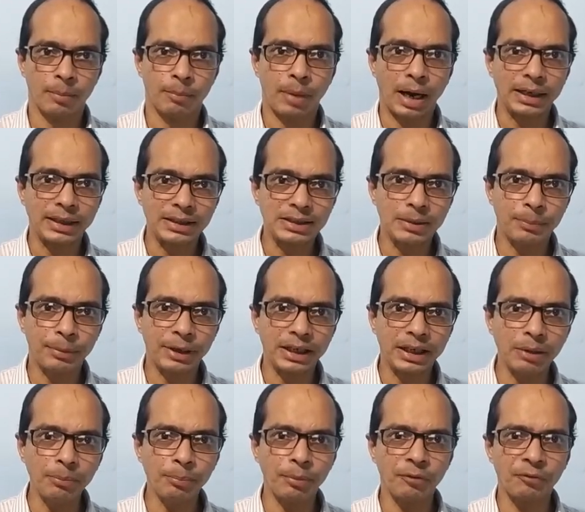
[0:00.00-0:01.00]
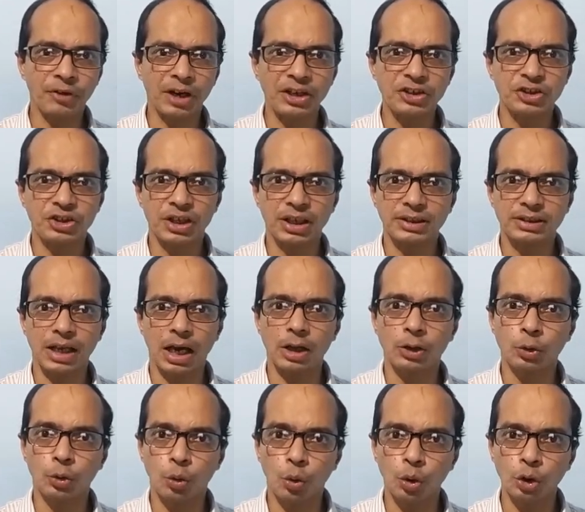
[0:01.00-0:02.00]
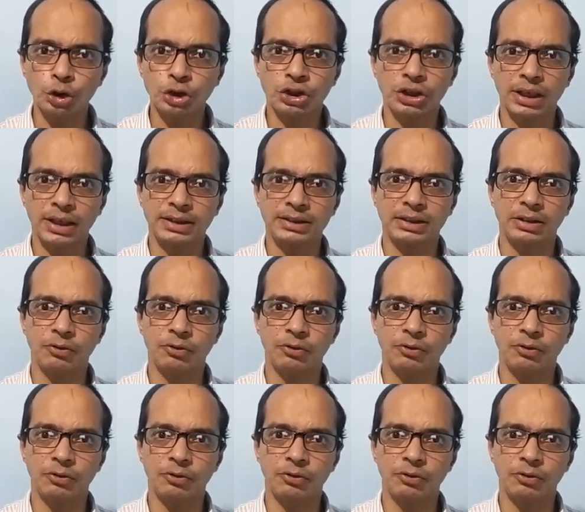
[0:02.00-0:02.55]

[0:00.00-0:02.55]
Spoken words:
Participating preference shares are those shares